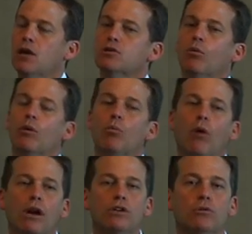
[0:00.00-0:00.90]
So what we
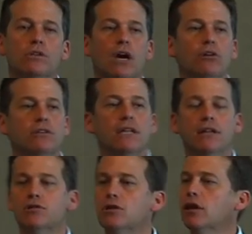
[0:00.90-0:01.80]
want to do is understand
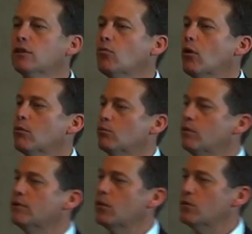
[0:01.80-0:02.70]
that there's nothing wrong with
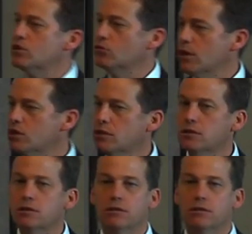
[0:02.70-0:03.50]
removing that restoration